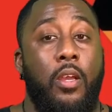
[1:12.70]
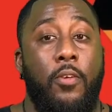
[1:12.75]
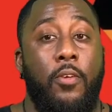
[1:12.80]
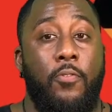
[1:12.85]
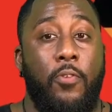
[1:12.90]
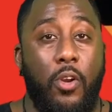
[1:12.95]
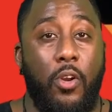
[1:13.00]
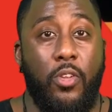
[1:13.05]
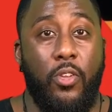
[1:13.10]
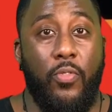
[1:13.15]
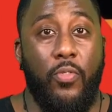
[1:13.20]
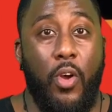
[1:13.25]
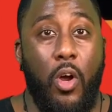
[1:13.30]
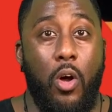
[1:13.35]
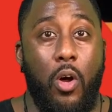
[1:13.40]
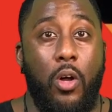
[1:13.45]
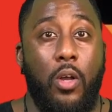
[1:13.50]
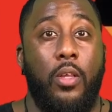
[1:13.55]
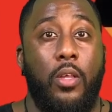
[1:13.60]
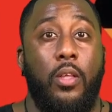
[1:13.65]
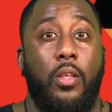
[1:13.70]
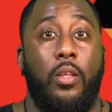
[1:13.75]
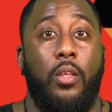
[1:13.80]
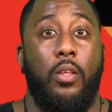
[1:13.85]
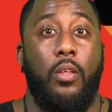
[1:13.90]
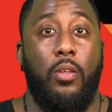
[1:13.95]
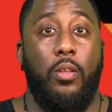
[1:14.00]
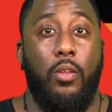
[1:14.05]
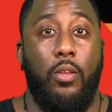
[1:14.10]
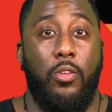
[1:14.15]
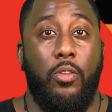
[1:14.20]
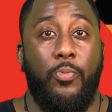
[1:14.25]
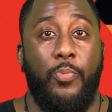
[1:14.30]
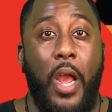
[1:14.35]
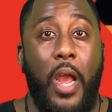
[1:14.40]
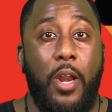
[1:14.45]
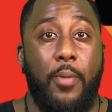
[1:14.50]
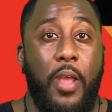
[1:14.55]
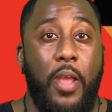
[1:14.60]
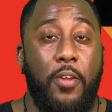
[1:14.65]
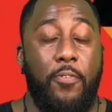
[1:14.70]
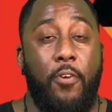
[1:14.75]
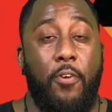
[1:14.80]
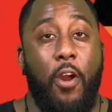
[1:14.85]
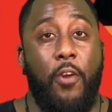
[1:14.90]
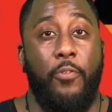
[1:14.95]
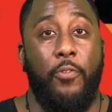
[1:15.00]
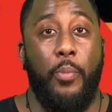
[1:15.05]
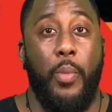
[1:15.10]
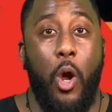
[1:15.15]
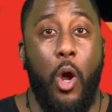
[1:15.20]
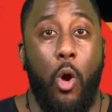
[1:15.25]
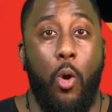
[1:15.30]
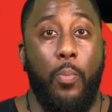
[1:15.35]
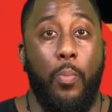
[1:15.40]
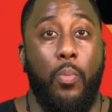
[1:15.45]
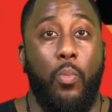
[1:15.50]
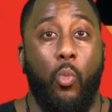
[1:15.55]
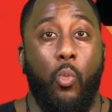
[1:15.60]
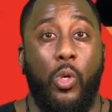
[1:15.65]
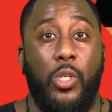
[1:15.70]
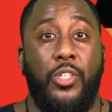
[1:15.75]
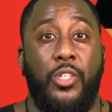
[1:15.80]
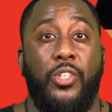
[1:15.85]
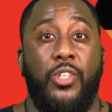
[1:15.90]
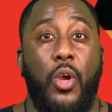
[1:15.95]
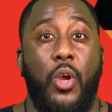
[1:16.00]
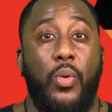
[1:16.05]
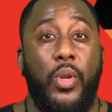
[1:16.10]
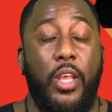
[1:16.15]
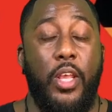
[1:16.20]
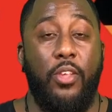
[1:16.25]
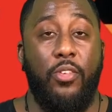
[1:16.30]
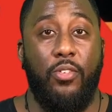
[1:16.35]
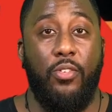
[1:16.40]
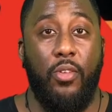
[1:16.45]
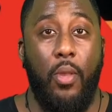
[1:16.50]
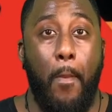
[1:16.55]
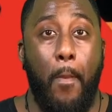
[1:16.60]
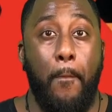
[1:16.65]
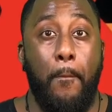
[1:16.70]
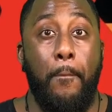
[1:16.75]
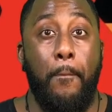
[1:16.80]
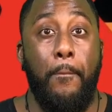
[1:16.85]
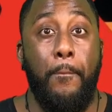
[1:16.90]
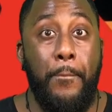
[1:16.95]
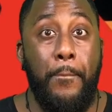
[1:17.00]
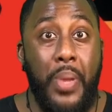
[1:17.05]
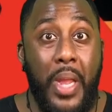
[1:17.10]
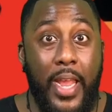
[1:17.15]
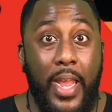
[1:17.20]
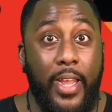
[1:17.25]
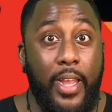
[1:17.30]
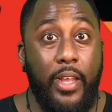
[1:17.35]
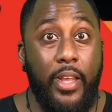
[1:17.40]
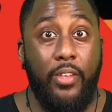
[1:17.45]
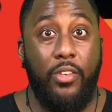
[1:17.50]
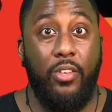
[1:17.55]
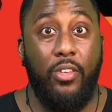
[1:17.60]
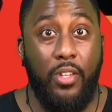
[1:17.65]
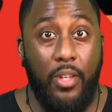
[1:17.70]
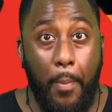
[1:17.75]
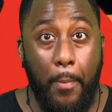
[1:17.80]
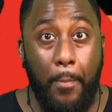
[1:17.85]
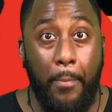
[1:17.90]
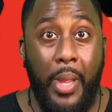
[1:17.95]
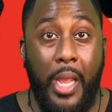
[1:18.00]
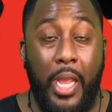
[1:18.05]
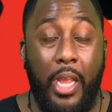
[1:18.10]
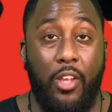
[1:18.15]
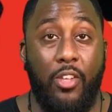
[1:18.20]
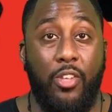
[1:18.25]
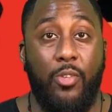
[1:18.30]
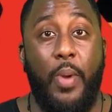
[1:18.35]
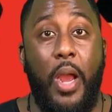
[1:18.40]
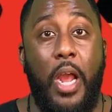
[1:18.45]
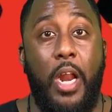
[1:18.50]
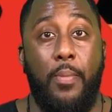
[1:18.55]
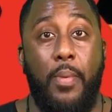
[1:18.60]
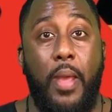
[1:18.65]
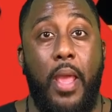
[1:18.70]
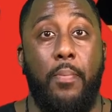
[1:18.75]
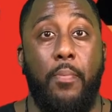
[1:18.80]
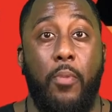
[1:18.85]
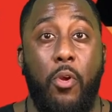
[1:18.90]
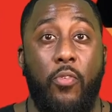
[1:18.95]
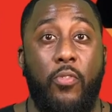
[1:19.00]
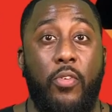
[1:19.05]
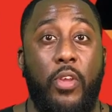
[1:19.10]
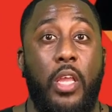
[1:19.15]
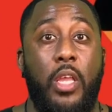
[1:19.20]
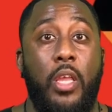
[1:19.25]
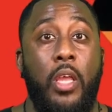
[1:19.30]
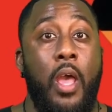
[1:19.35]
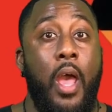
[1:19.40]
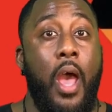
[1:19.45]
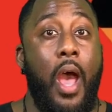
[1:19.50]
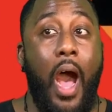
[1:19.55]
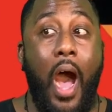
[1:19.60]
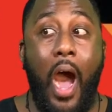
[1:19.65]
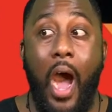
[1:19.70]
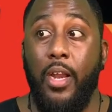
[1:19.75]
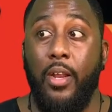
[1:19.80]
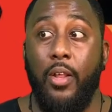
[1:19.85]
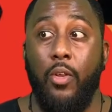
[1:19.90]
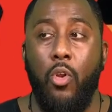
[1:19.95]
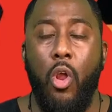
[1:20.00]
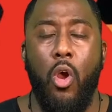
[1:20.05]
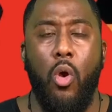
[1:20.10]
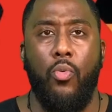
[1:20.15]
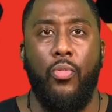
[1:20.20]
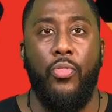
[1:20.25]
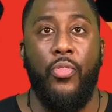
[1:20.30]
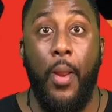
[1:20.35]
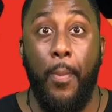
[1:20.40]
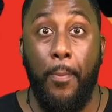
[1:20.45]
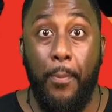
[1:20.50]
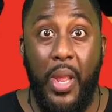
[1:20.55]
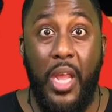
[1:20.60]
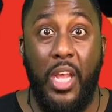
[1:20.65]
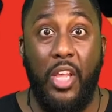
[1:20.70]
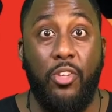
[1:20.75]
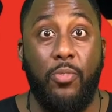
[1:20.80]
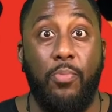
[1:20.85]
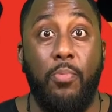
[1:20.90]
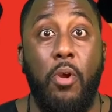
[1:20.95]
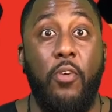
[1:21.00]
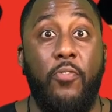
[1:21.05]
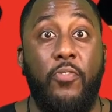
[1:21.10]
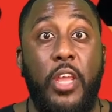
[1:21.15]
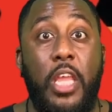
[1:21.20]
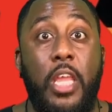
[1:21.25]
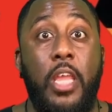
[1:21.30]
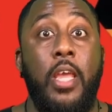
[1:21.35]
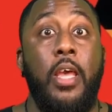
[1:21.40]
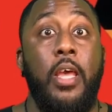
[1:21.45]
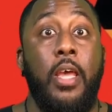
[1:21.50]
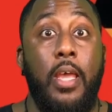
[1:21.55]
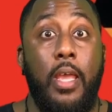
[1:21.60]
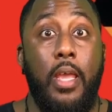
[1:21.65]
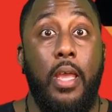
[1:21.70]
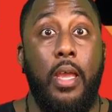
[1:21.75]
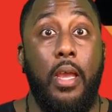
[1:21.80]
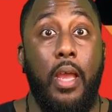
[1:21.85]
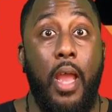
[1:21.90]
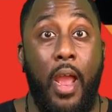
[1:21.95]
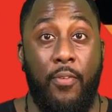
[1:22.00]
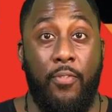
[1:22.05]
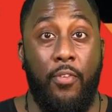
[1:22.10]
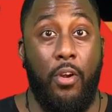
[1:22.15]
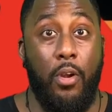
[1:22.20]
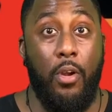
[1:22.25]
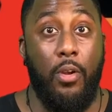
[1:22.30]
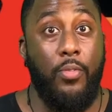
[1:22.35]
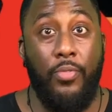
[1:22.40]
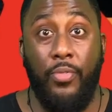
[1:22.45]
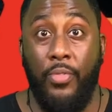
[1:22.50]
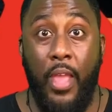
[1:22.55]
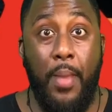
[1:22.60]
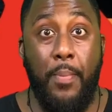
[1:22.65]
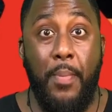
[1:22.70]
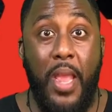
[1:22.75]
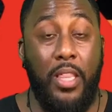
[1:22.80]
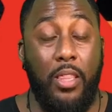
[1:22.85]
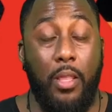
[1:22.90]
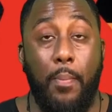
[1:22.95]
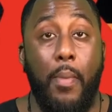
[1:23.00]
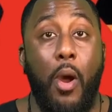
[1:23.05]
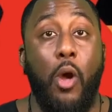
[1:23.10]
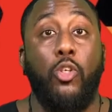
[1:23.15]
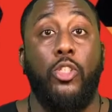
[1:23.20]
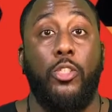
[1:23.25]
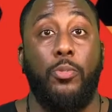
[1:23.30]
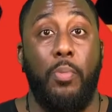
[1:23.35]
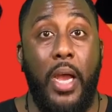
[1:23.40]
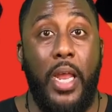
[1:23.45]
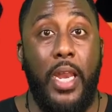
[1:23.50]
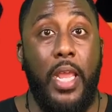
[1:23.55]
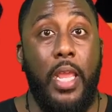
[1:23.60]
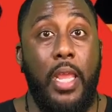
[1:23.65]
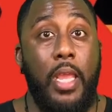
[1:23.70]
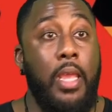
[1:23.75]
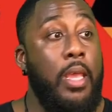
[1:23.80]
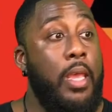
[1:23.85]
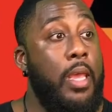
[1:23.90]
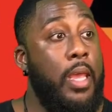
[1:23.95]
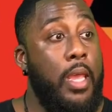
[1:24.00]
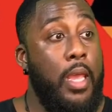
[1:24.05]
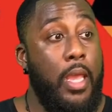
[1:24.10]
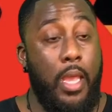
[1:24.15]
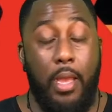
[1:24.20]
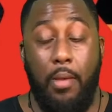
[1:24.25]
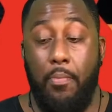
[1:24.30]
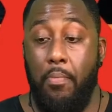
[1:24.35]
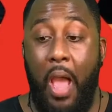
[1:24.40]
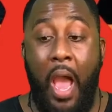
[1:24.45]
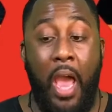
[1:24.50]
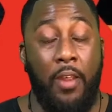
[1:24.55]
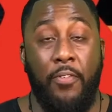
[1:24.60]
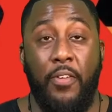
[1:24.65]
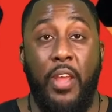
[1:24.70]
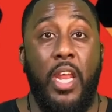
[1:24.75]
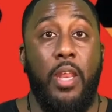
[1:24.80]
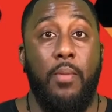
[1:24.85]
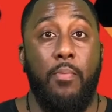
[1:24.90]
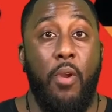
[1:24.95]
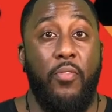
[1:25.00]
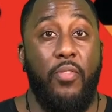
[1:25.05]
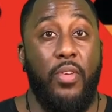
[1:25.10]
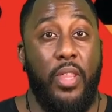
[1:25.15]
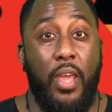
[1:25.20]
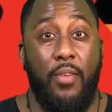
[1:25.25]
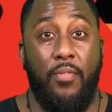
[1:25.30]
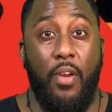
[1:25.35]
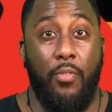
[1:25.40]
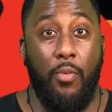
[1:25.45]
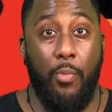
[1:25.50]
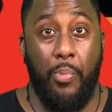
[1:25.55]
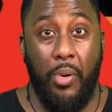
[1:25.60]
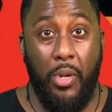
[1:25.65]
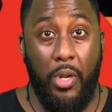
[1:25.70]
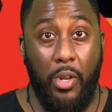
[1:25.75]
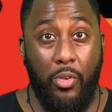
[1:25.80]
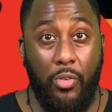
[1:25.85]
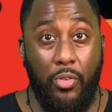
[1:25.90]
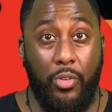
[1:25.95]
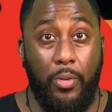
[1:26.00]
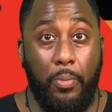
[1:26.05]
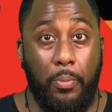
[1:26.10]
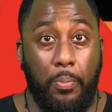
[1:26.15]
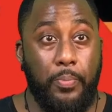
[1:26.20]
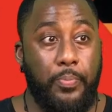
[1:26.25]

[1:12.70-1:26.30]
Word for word: First of all, Spider Man Far From Home was Sony's biggest, biggest Spider Man movie. I, no, their biggest movie ever. They made the most money out of any movie they've ever produced